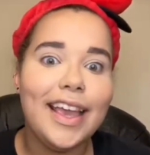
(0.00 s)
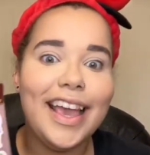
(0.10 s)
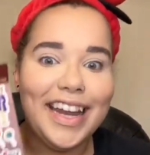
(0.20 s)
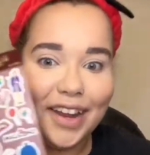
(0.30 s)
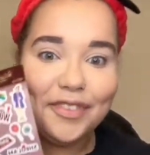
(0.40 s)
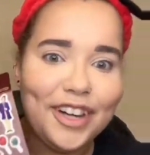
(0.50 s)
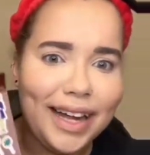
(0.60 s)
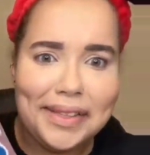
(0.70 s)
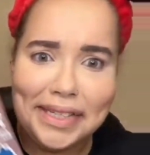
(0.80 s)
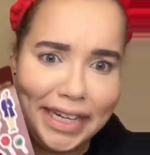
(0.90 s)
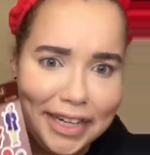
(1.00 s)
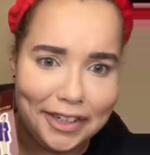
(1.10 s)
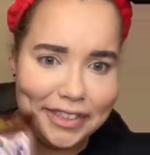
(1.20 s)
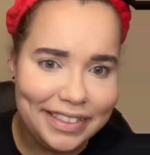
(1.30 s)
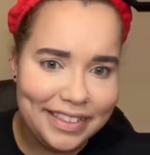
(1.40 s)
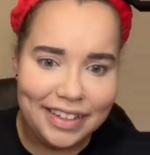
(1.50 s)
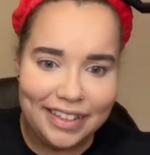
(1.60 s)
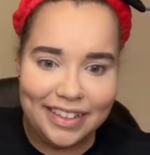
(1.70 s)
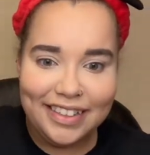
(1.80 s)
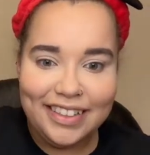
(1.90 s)
And I forgot stickers.
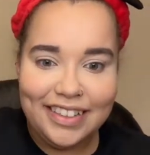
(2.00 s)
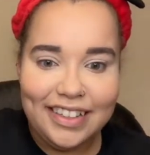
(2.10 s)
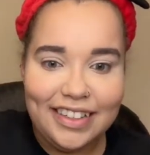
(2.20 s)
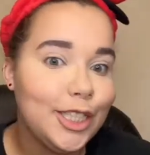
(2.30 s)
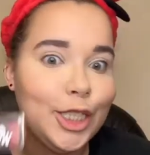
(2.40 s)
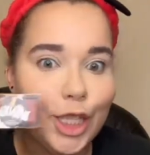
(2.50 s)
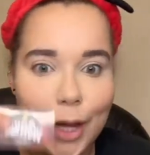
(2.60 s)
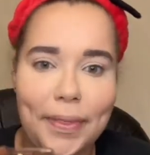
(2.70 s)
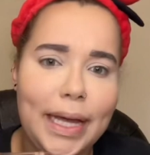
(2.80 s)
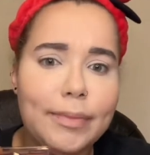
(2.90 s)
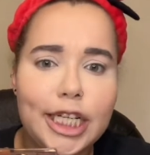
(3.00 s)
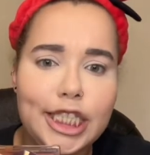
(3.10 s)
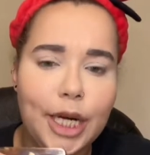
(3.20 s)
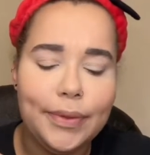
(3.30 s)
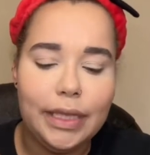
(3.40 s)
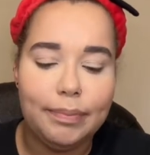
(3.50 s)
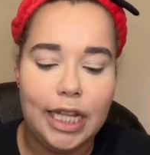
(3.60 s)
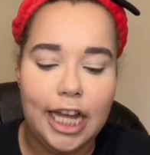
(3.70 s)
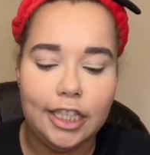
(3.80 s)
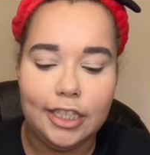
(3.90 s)
So I think I'm going to start with the
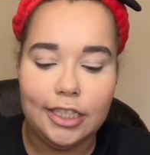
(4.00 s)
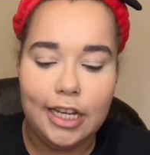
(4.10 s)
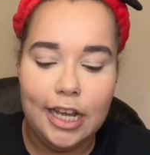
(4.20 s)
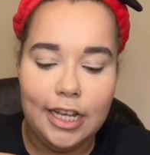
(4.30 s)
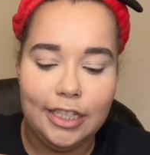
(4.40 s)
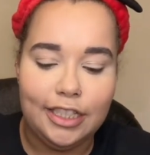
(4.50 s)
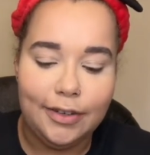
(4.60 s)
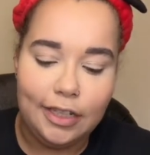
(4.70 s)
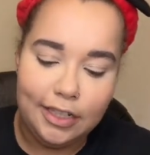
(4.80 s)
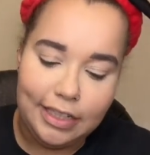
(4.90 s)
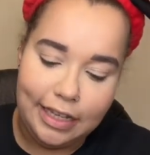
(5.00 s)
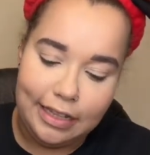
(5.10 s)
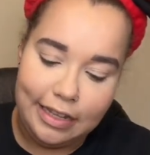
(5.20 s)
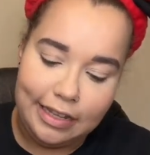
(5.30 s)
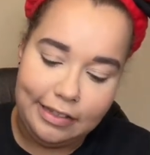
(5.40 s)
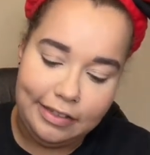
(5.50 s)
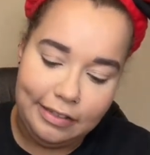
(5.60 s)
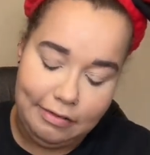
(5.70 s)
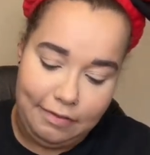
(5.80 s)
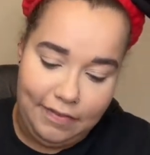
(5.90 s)
blush. So it looks like
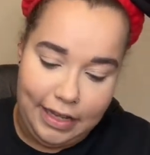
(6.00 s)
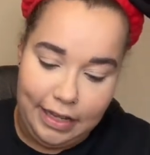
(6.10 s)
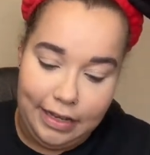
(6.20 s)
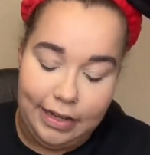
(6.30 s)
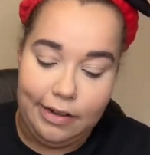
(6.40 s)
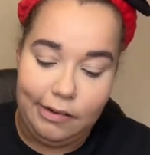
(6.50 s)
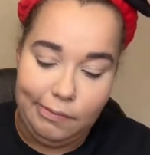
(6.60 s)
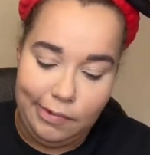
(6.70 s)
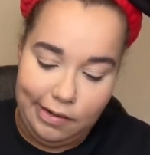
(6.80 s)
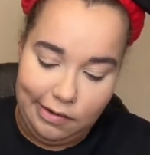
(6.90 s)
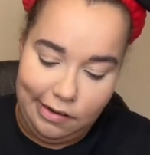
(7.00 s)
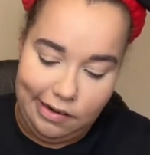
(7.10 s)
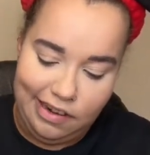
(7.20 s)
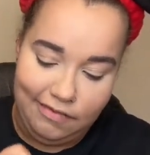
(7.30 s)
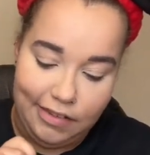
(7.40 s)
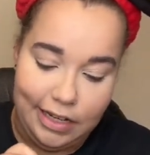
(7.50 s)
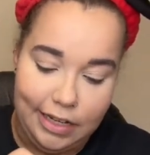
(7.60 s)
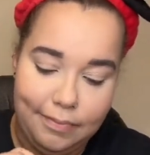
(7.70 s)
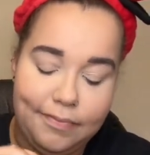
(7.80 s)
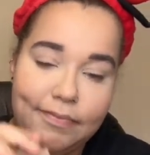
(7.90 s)
this, if I can get it open in enough
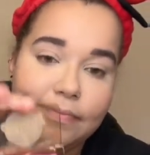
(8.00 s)
time.